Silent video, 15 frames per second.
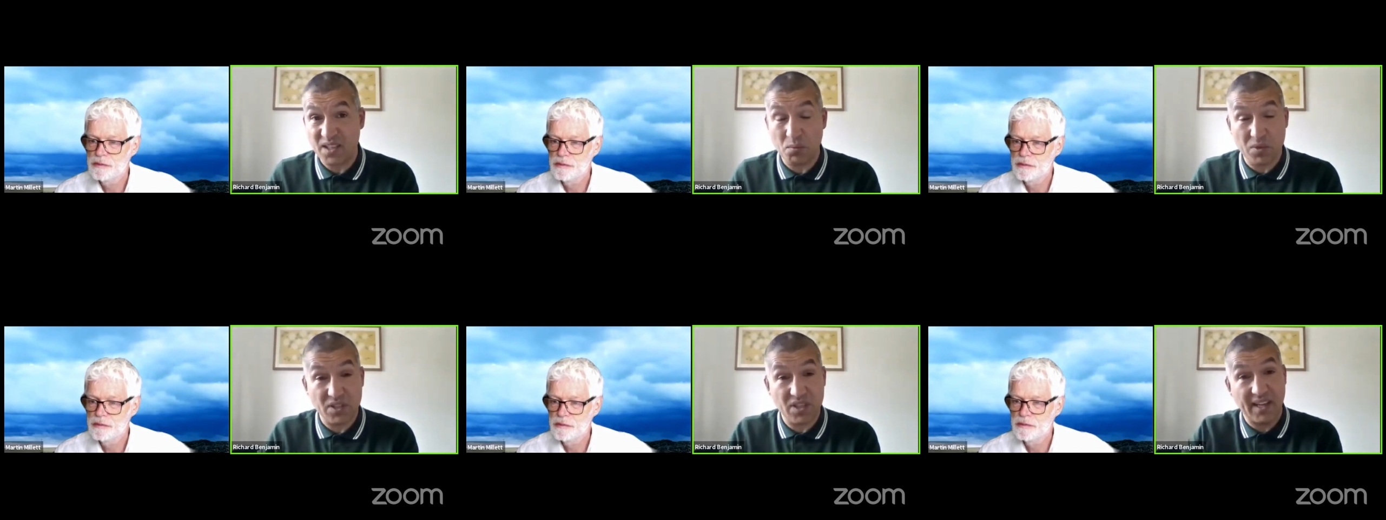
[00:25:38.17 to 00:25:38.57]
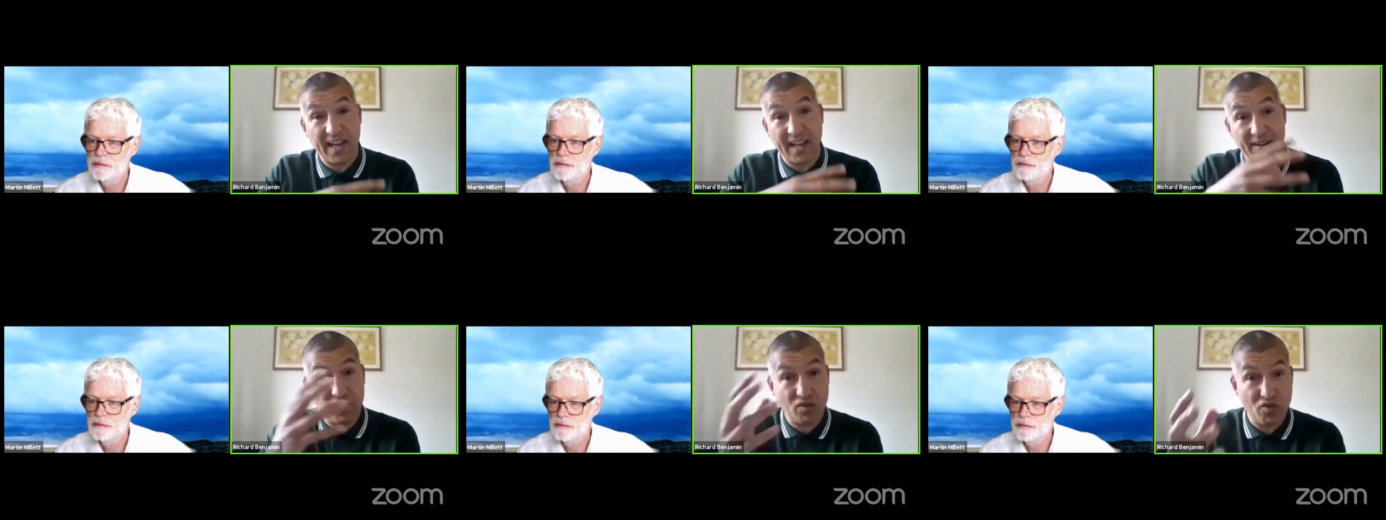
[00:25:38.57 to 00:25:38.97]
Speaker 1: It was a
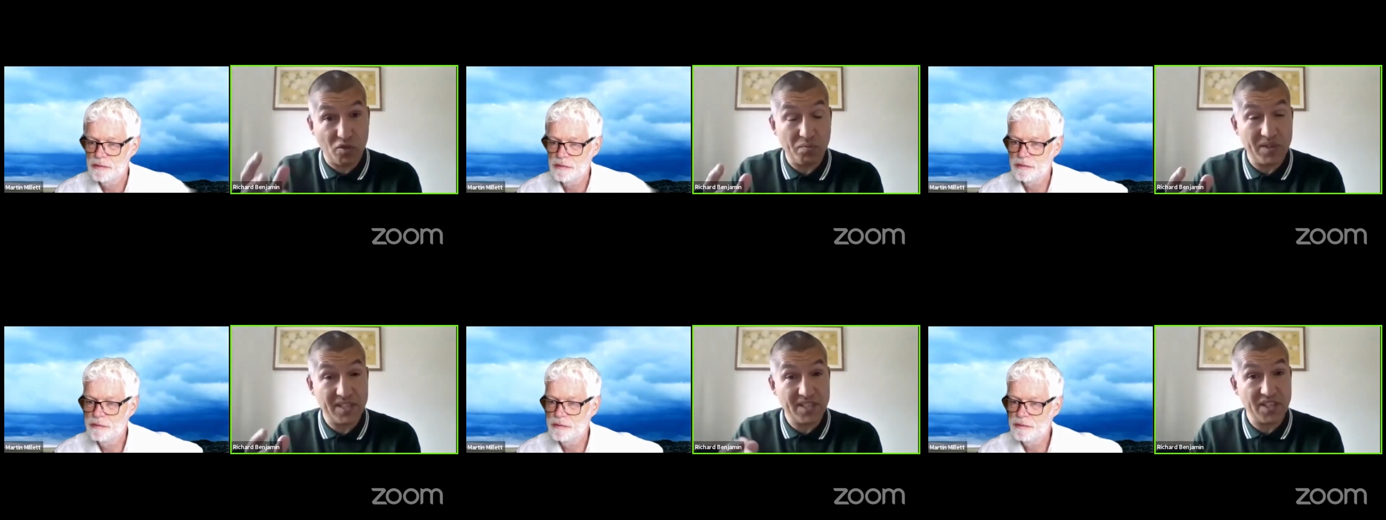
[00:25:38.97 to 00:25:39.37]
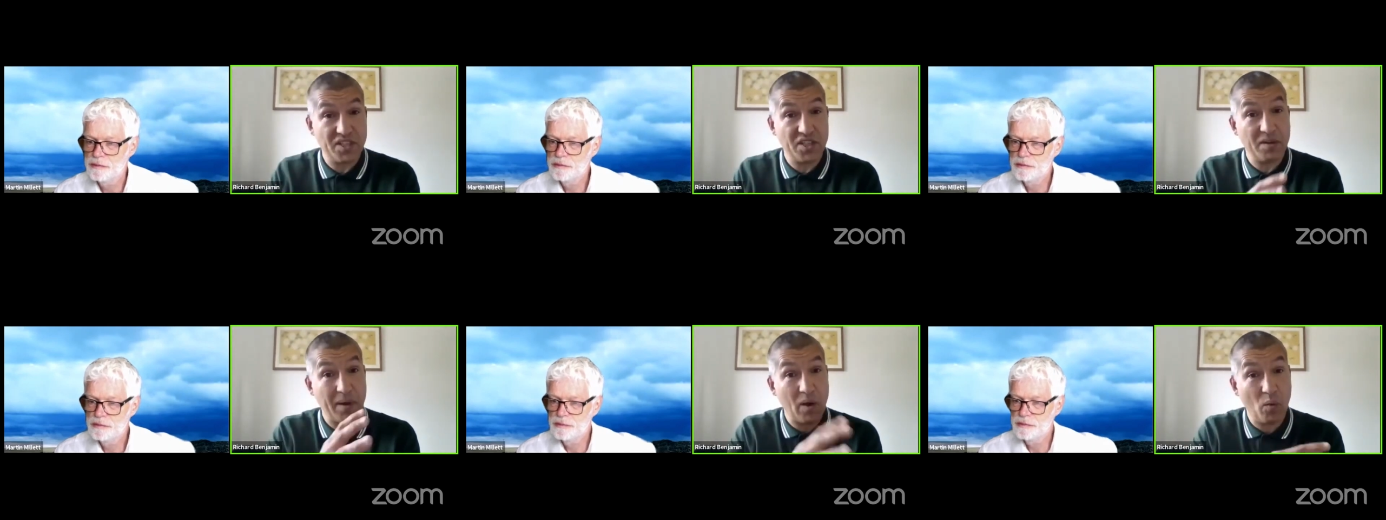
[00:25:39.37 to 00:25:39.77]
kind of a group
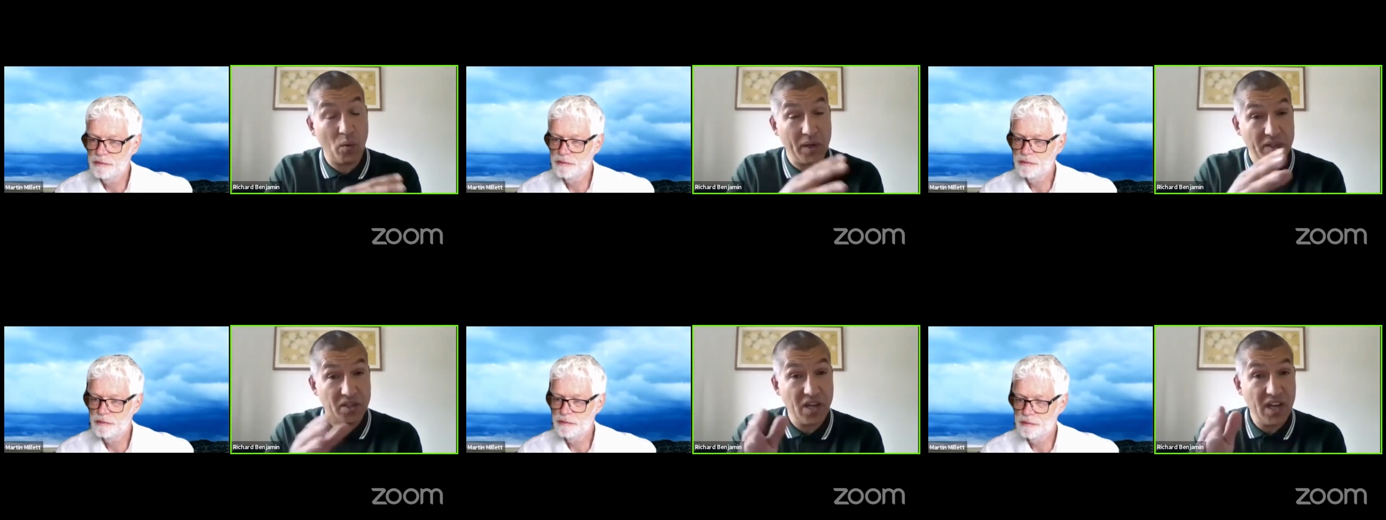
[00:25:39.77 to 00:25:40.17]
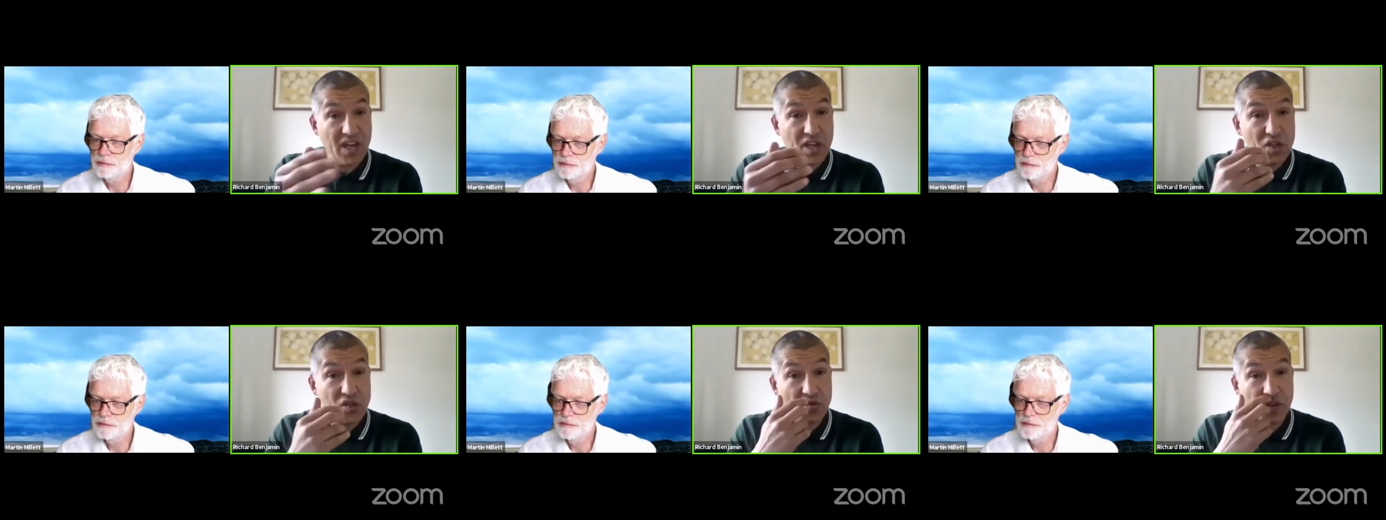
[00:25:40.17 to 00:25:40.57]
decision about which
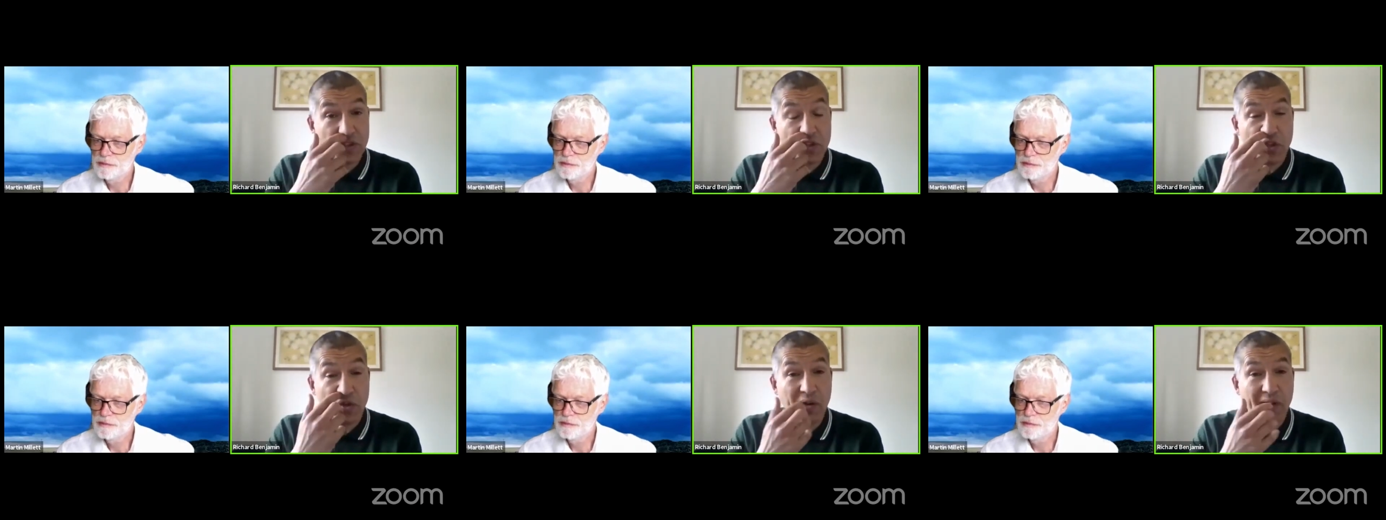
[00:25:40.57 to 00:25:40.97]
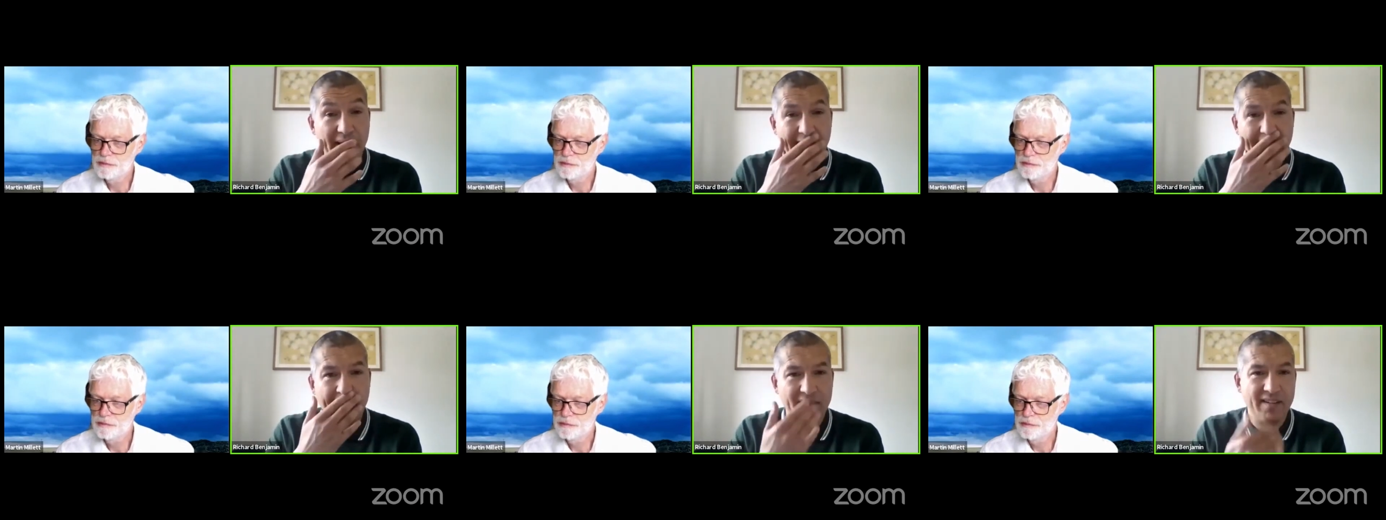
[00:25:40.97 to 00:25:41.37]
streets you
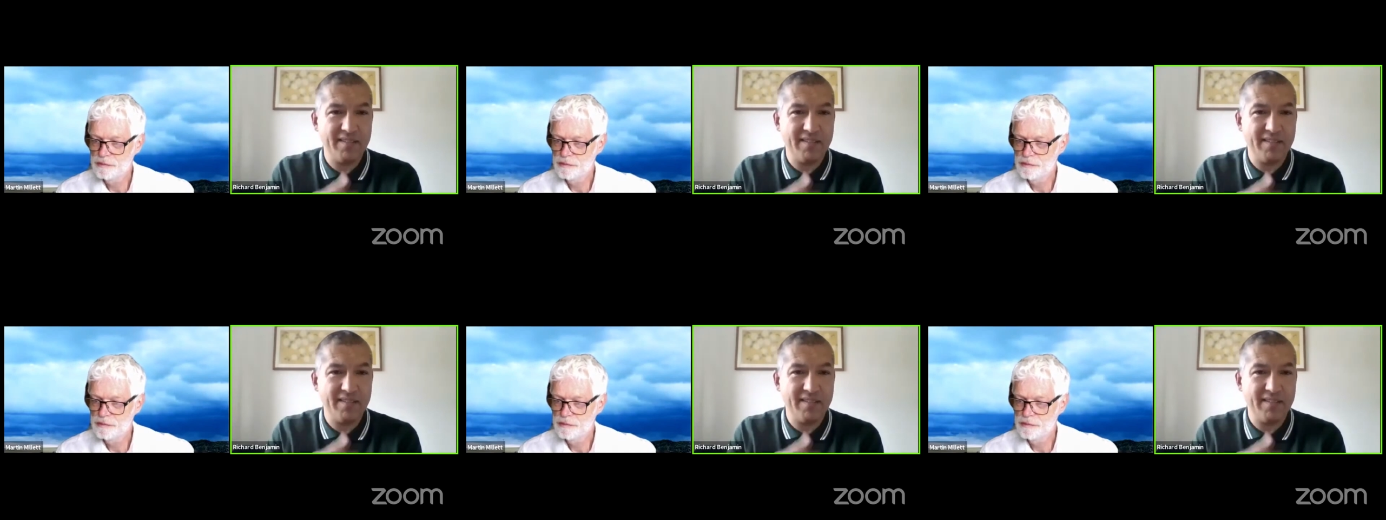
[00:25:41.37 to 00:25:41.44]
look at.